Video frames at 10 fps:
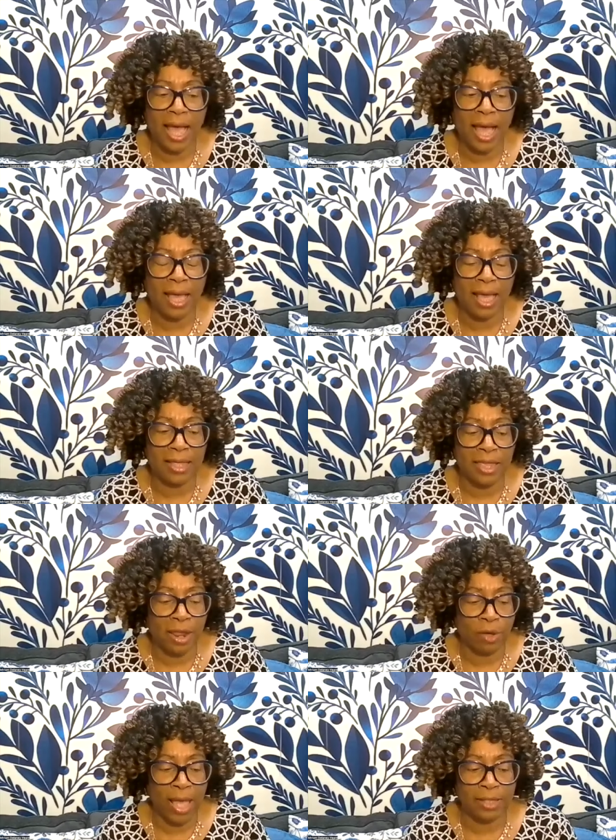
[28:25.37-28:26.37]
I, you
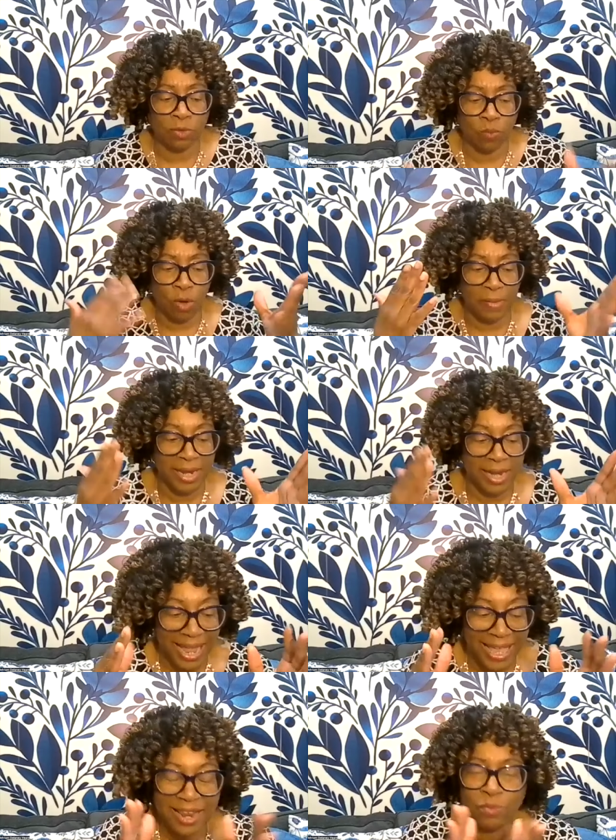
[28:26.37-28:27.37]
know, as a woman,
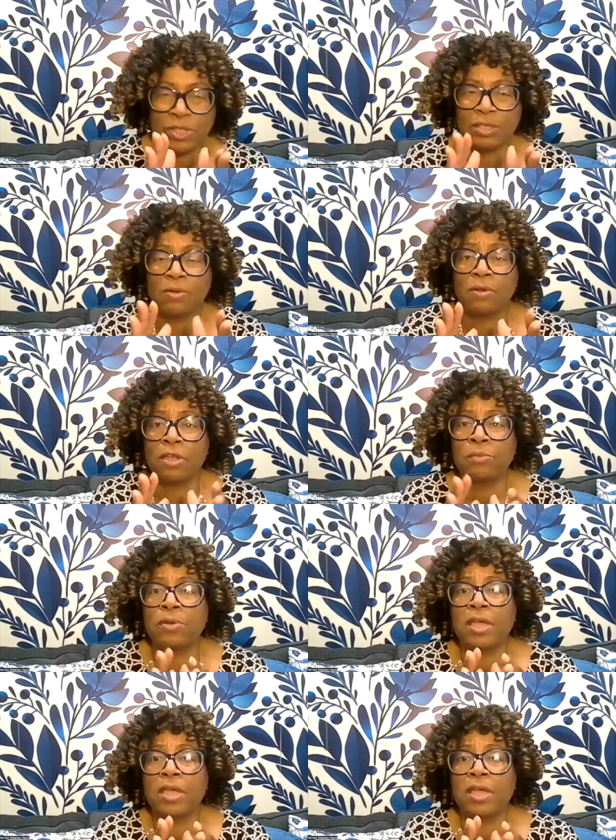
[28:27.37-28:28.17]
and it was it,